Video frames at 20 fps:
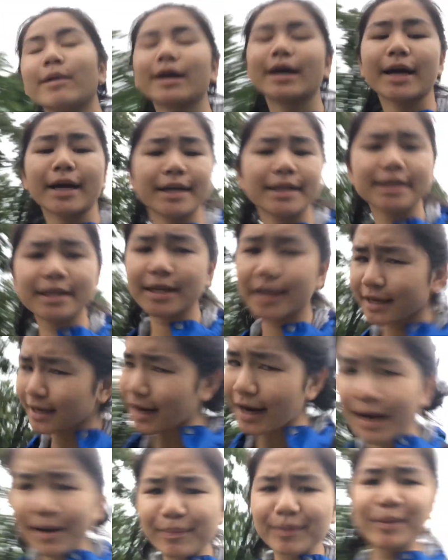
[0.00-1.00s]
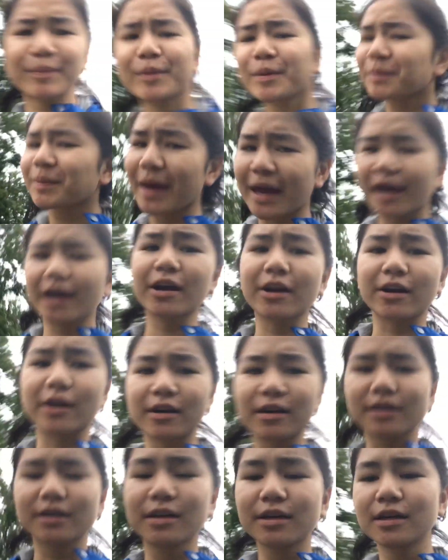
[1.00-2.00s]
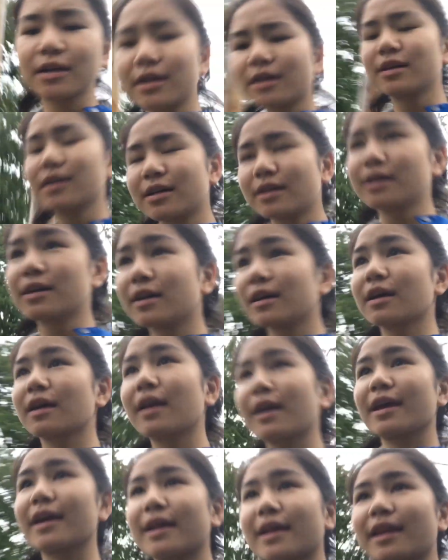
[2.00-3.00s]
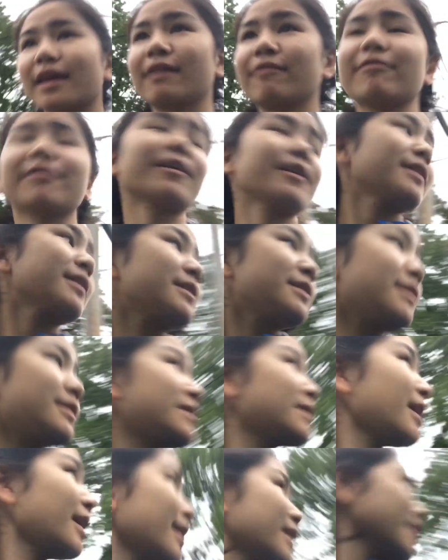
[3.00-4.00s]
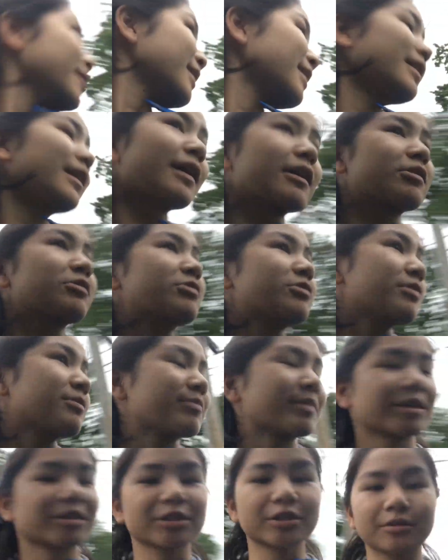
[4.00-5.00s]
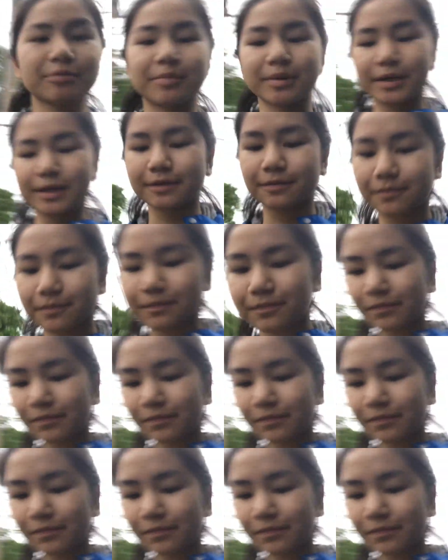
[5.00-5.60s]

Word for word: what? I just gotta be prepared. And I feel like this is taking an extra measure, but